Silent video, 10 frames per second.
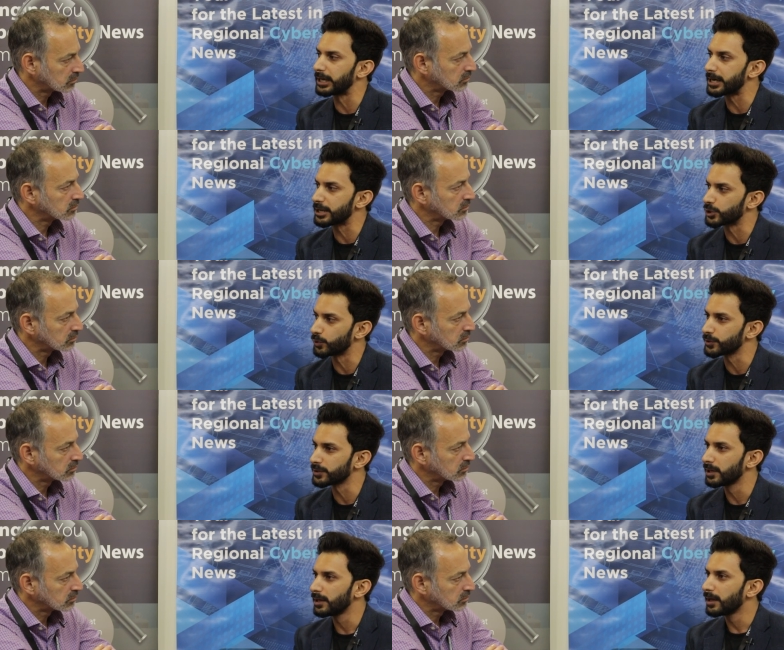Speaker 1: related issues
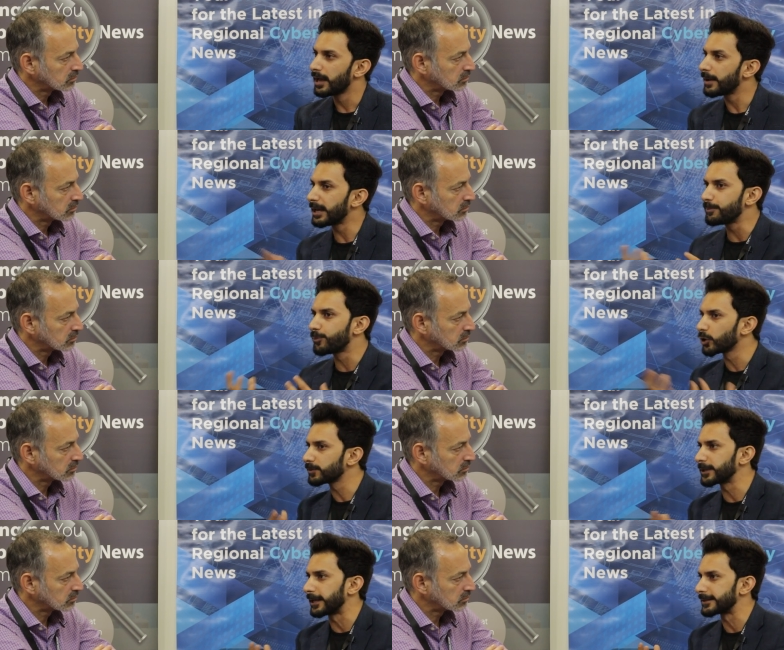in both
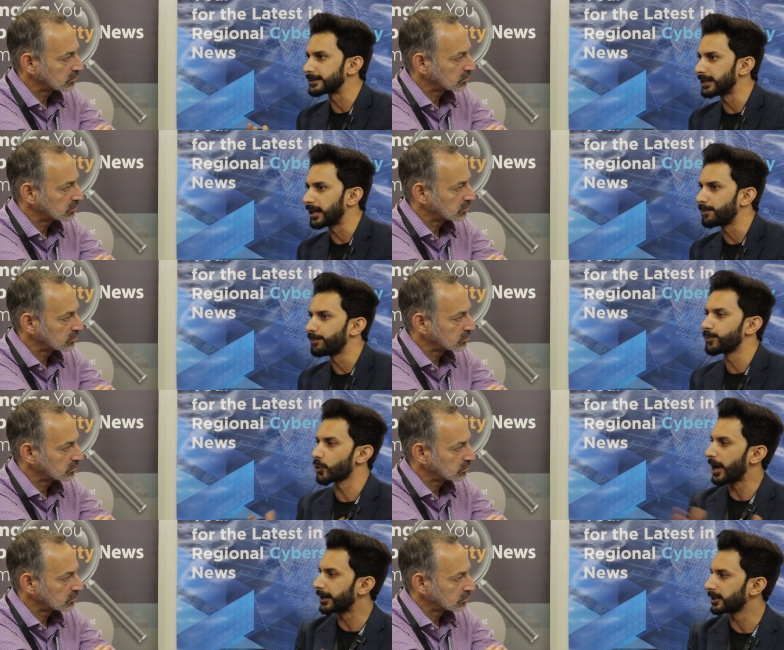things like
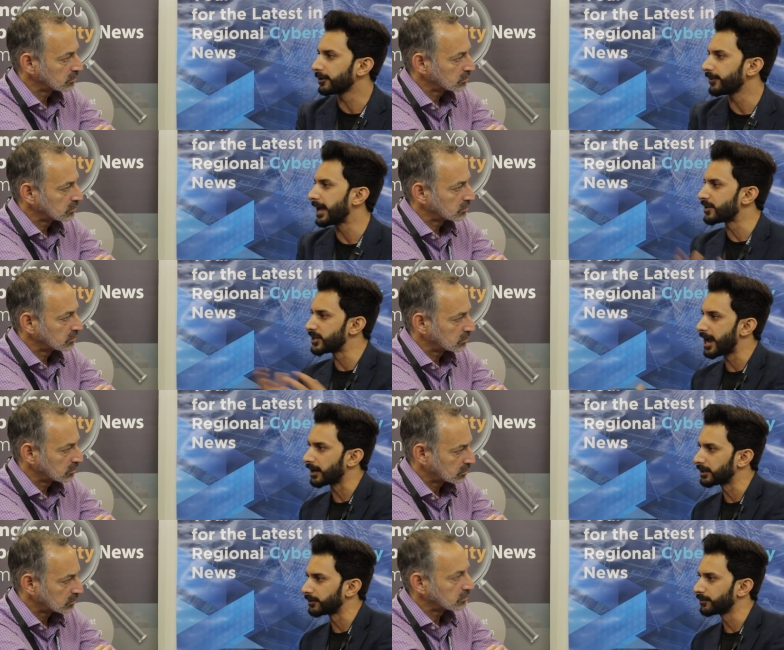proactive and
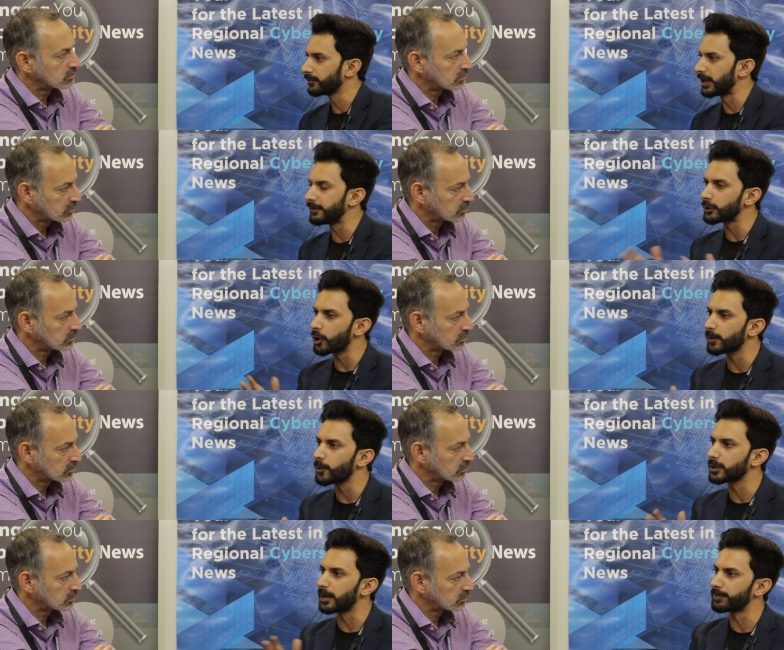reactive. When we talk
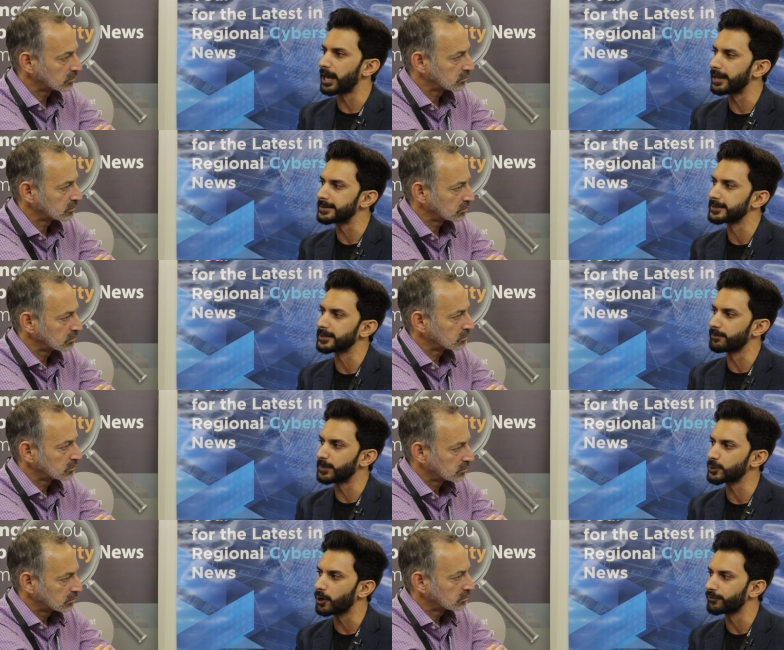about compliances and
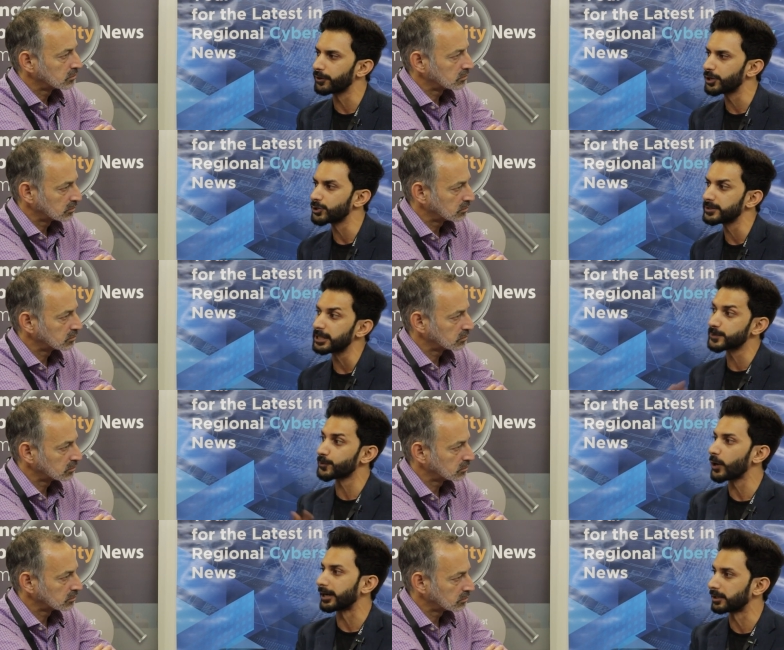misconfigurations, that's
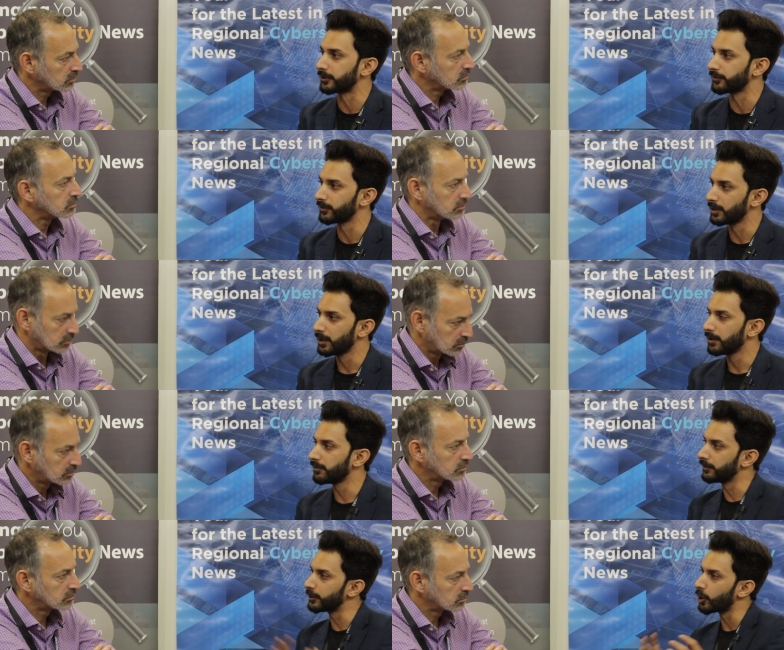proactive. Mm.
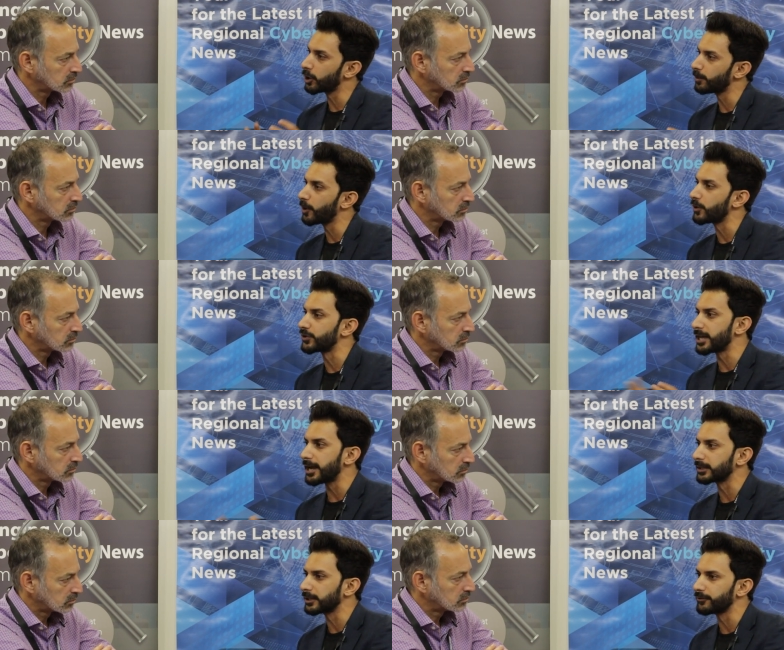When we talk about
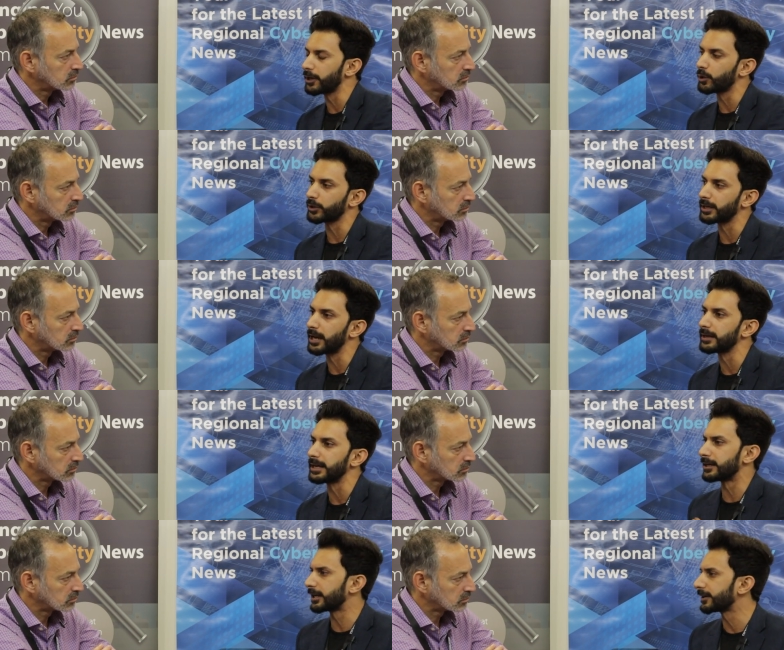reactive, we are looking at
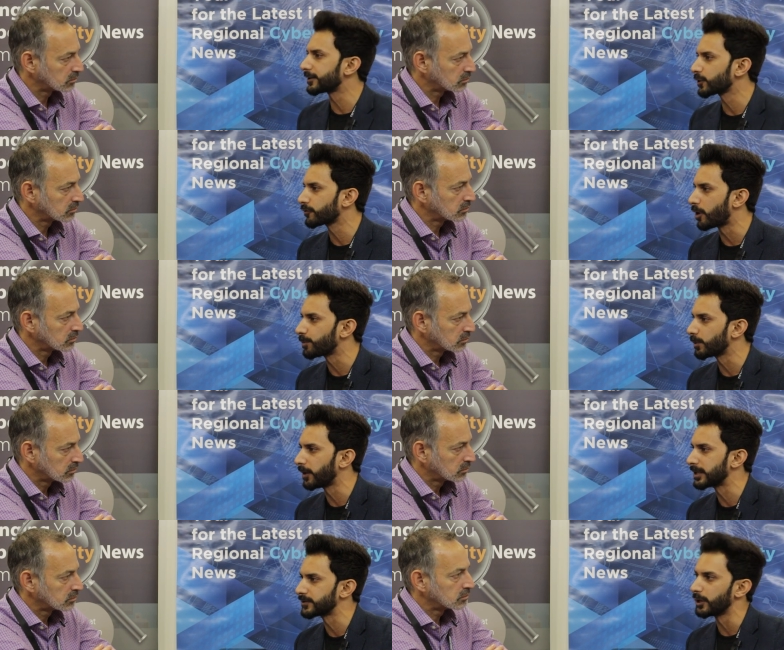indicators of
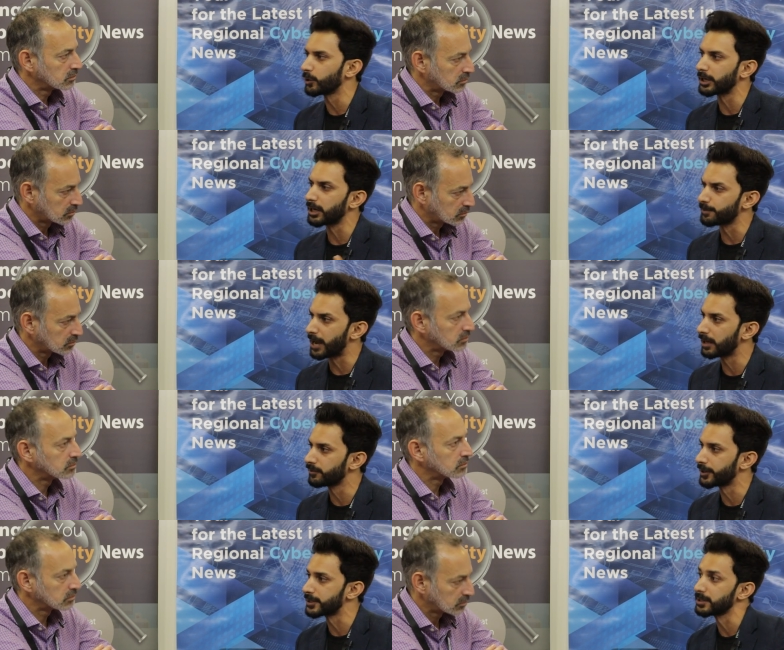compromise, we are looking at
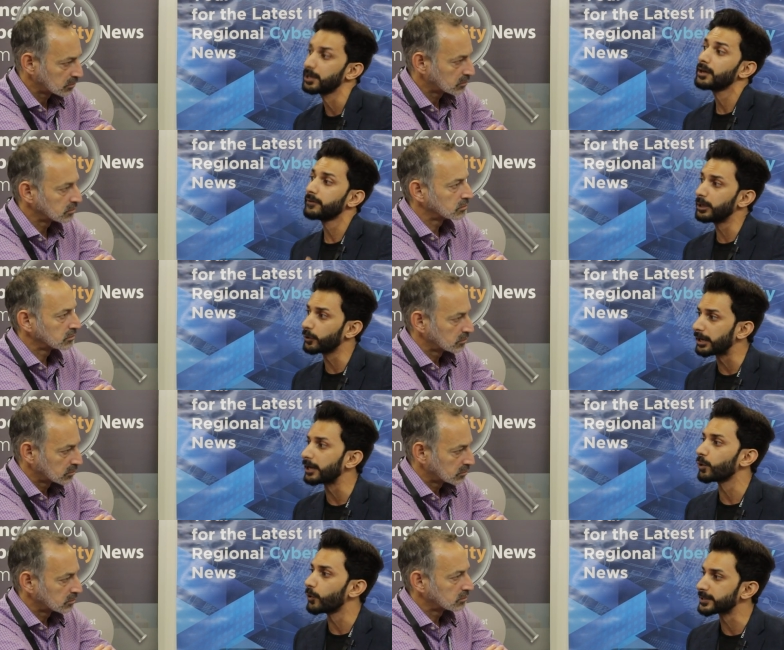malwares, we are looking
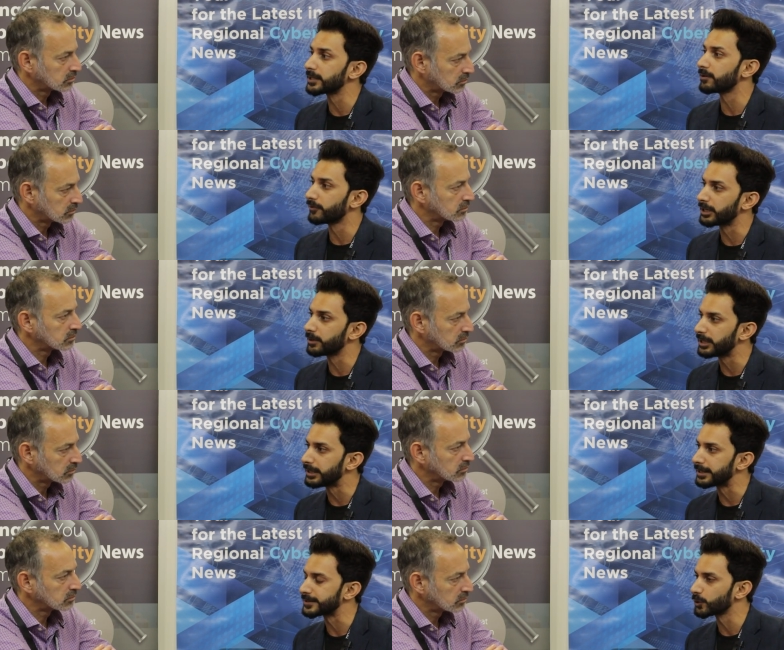at OS level
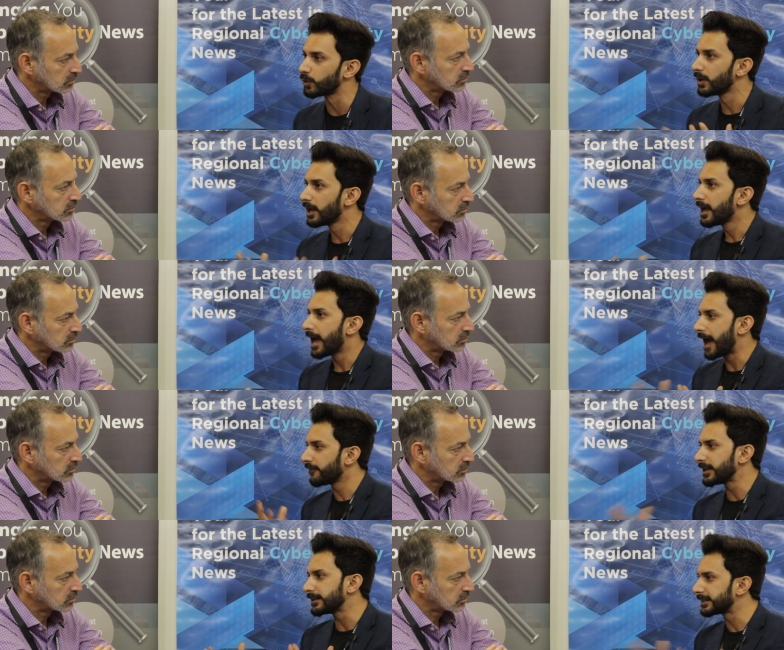vulnerabilities. So
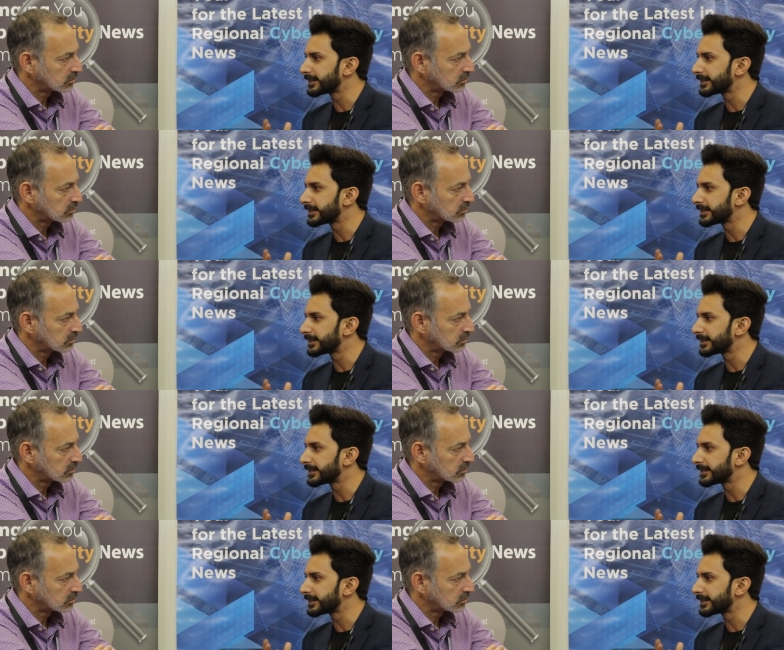having